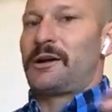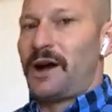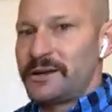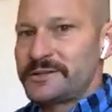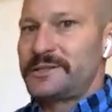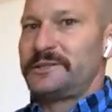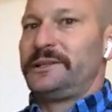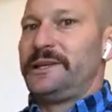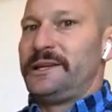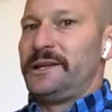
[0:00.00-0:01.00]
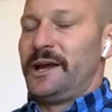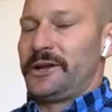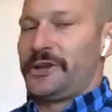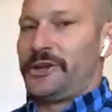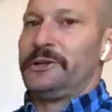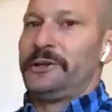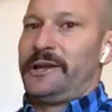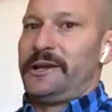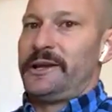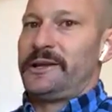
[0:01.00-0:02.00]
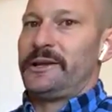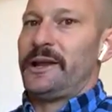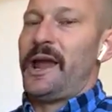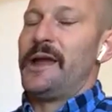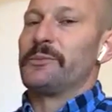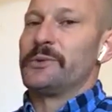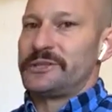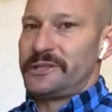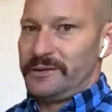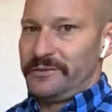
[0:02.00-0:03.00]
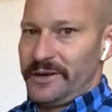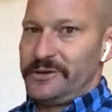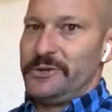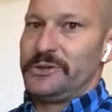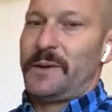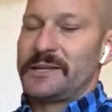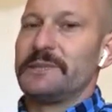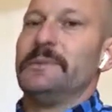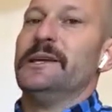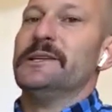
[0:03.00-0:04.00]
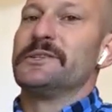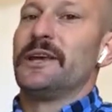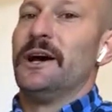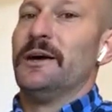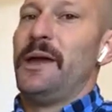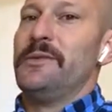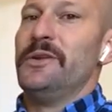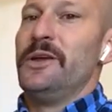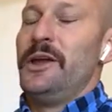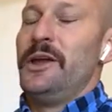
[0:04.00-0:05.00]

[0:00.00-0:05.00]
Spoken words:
constantly accumulating and receiving new specimens, and